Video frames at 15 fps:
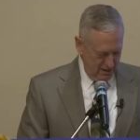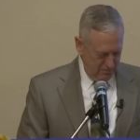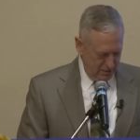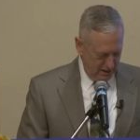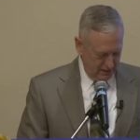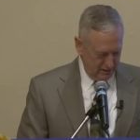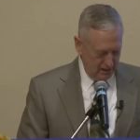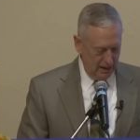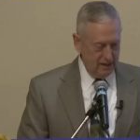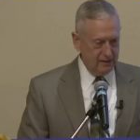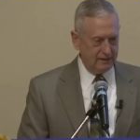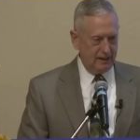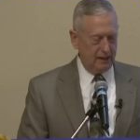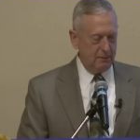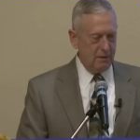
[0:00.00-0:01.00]
But uh, he's
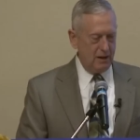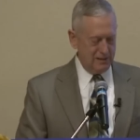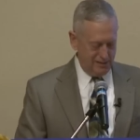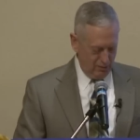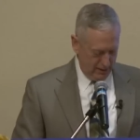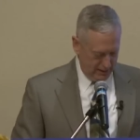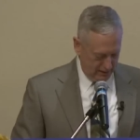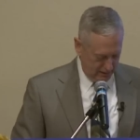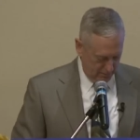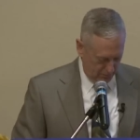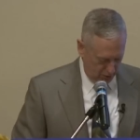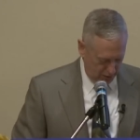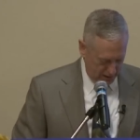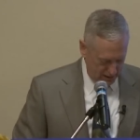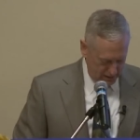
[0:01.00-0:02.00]
thinking about joining the
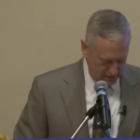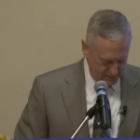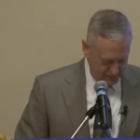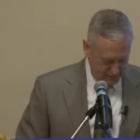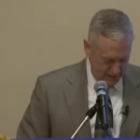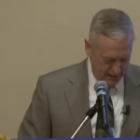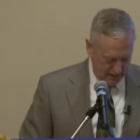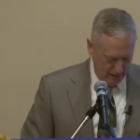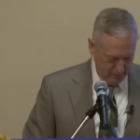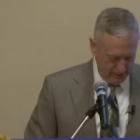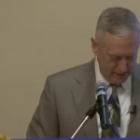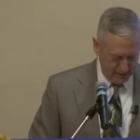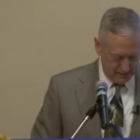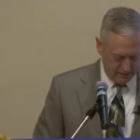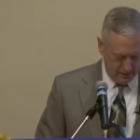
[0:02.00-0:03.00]
Marines. And I would
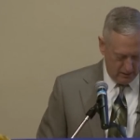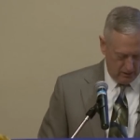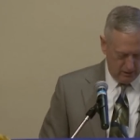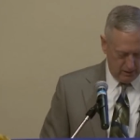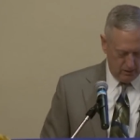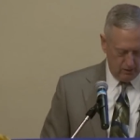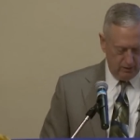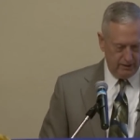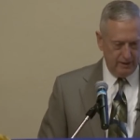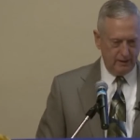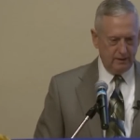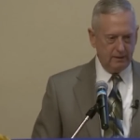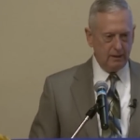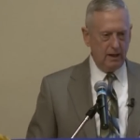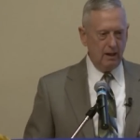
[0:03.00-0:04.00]
just tell you
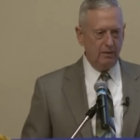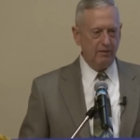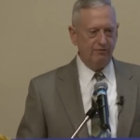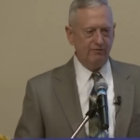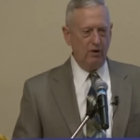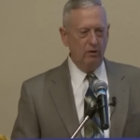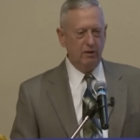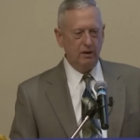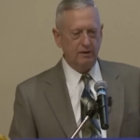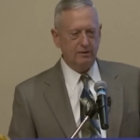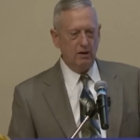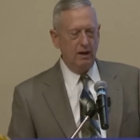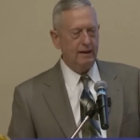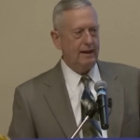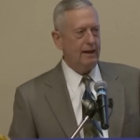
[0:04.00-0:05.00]
that uh, the focus
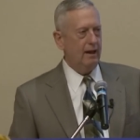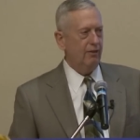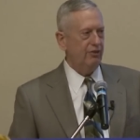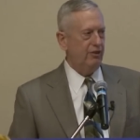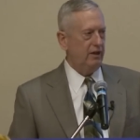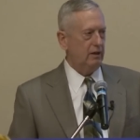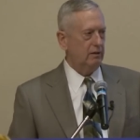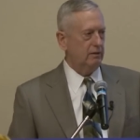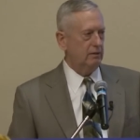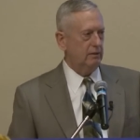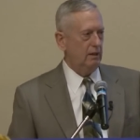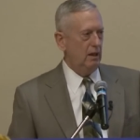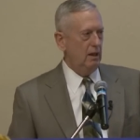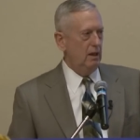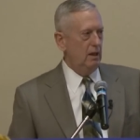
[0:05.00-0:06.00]
on ethics
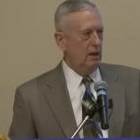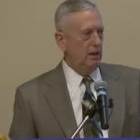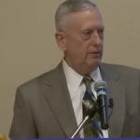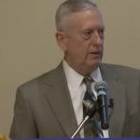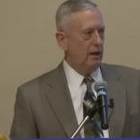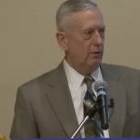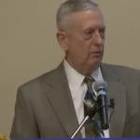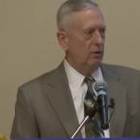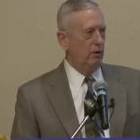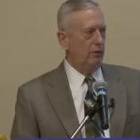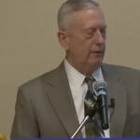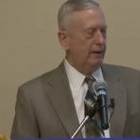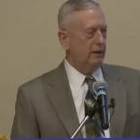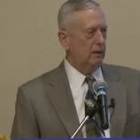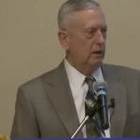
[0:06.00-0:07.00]
that
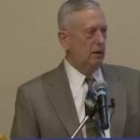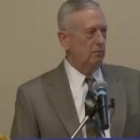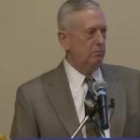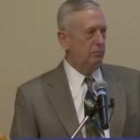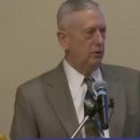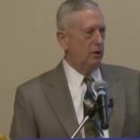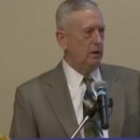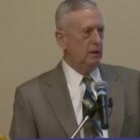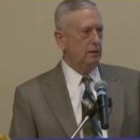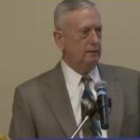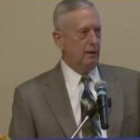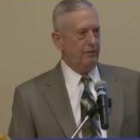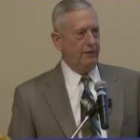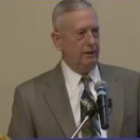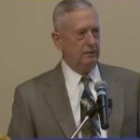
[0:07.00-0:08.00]
Rotary Club brings,
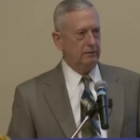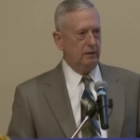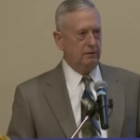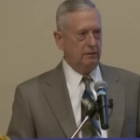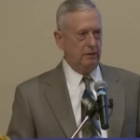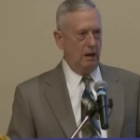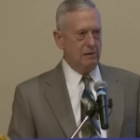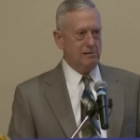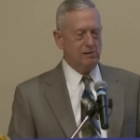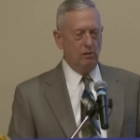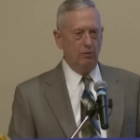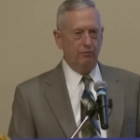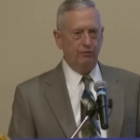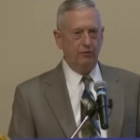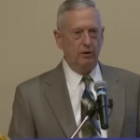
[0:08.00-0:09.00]
I think, is
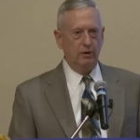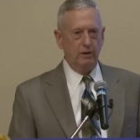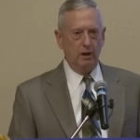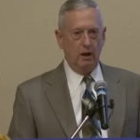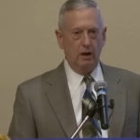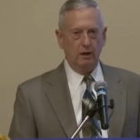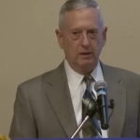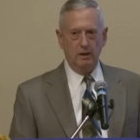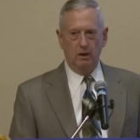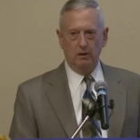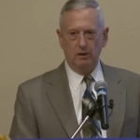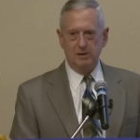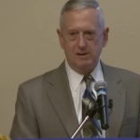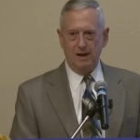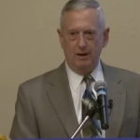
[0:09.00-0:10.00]
essential for our
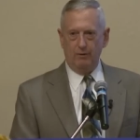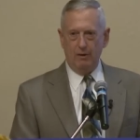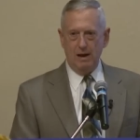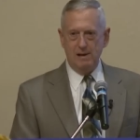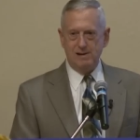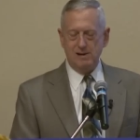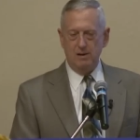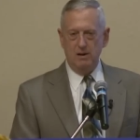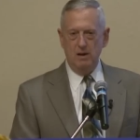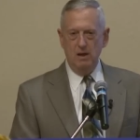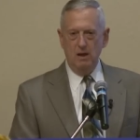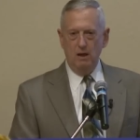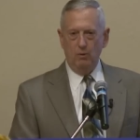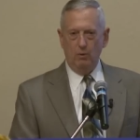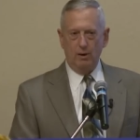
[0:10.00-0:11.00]
younger generation,
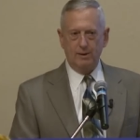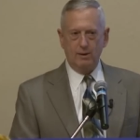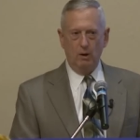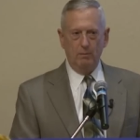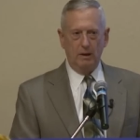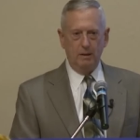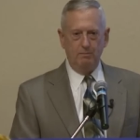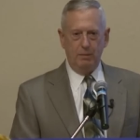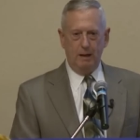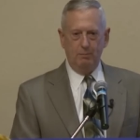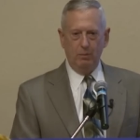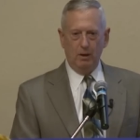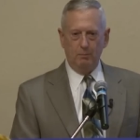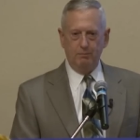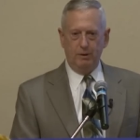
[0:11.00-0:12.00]
where so many
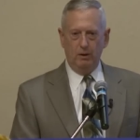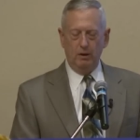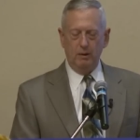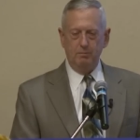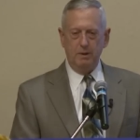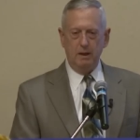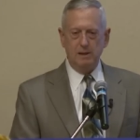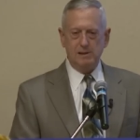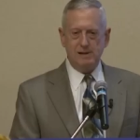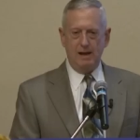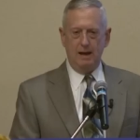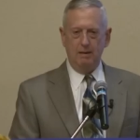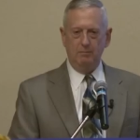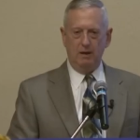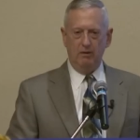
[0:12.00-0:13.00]
people appear to be
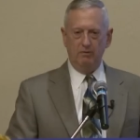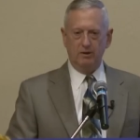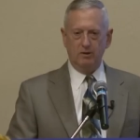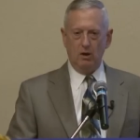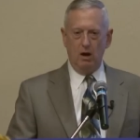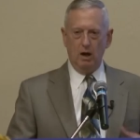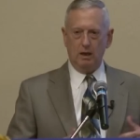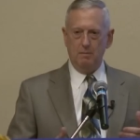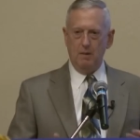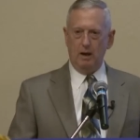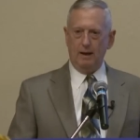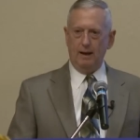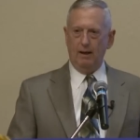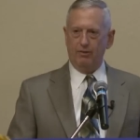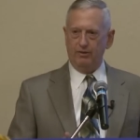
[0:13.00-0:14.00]
ashamed to even talk
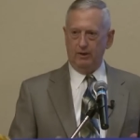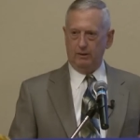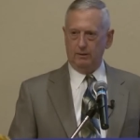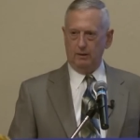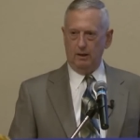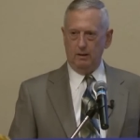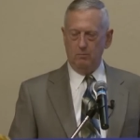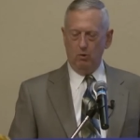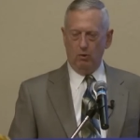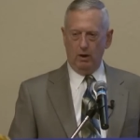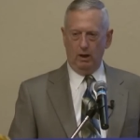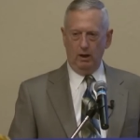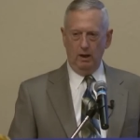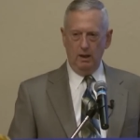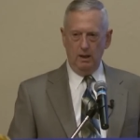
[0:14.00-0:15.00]
about ethics anymore.